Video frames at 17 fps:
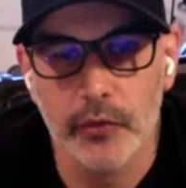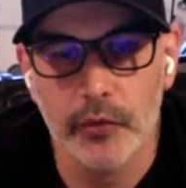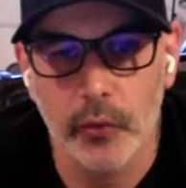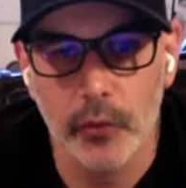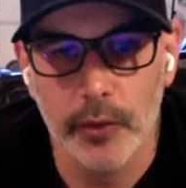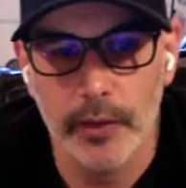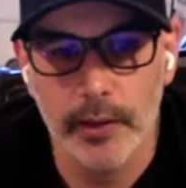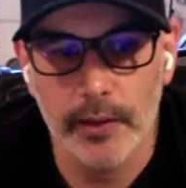
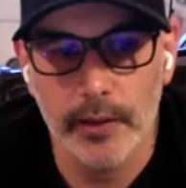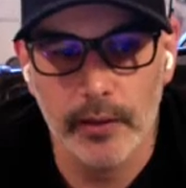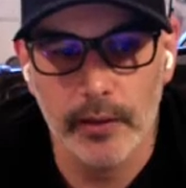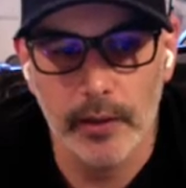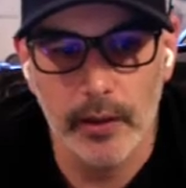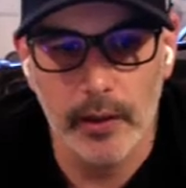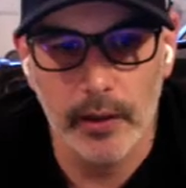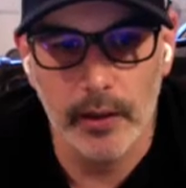story
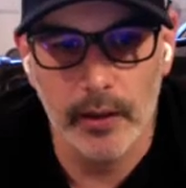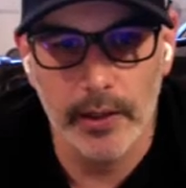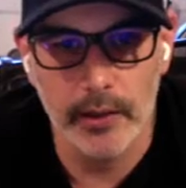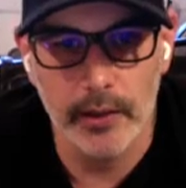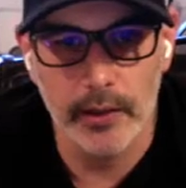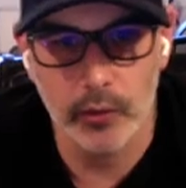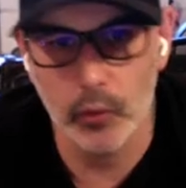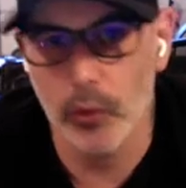
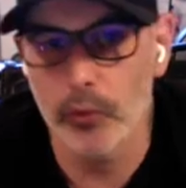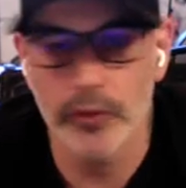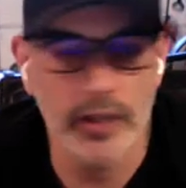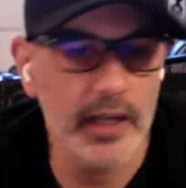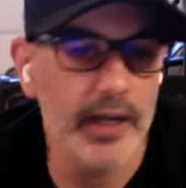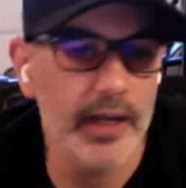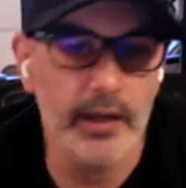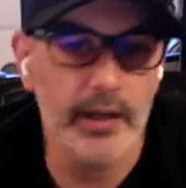had
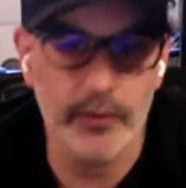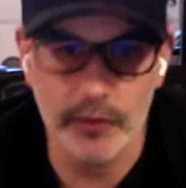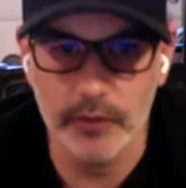grown legs,